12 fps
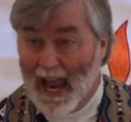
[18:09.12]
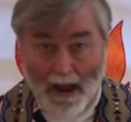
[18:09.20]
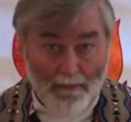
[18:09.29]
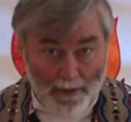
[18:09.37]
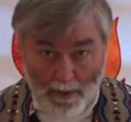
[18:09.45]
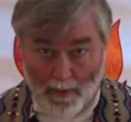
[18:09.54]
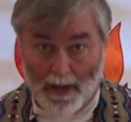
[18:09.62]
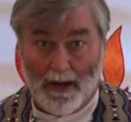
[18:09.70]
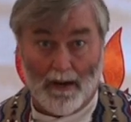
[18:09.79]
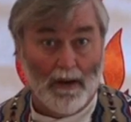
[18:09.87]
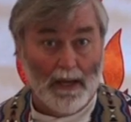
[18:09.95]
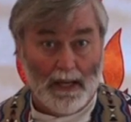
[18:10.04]

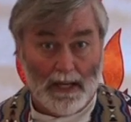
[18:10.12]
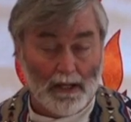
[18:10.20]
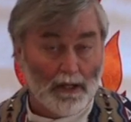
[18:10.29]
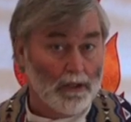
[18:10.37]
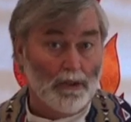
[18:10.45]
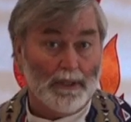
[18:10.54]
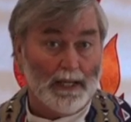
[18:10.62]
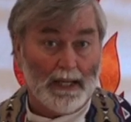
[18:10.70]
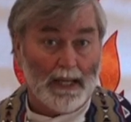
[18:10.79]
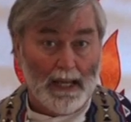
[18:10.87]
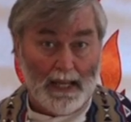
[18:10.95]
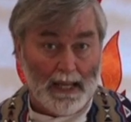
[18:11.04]
everywhere,
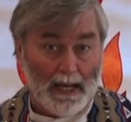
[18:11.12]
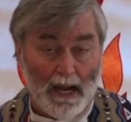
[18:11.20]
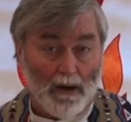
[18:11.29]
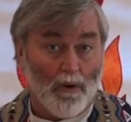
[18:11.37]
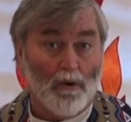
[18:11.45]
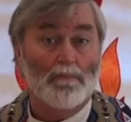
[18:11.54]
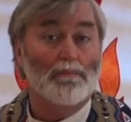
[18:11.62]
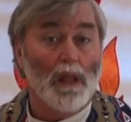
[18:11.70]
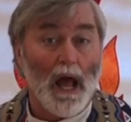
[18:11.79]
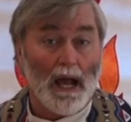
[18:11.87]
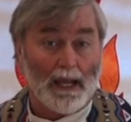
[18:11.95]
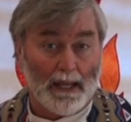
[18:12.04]
including in our own
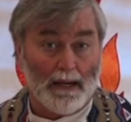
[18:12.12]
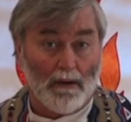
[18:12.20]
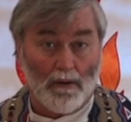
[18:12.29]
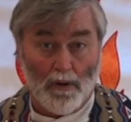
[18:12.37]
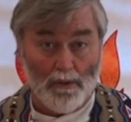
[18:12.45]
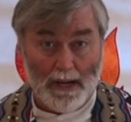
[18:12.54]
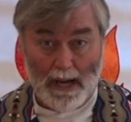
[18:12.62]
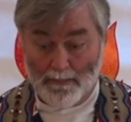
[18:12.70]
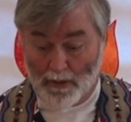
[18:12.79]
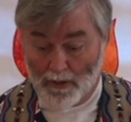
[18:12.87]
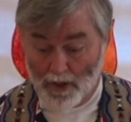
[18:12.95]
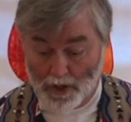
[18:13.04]
block, in our own
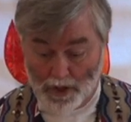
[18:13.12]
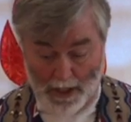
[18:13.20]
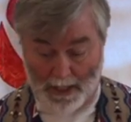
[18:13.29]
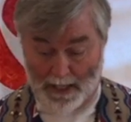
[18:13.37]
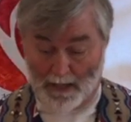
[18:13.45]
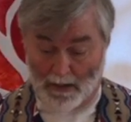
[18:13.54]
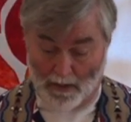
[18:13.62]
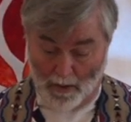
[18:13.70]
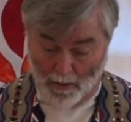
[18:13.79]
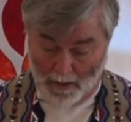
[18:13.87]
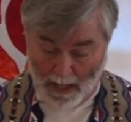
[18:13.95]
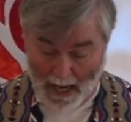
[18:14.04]
neighborhoods, and in our
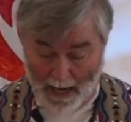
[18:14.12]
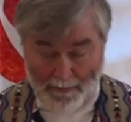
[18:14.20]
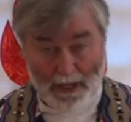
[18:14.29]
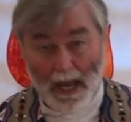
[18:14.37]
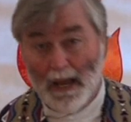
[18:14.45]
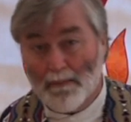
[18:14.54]
own lives.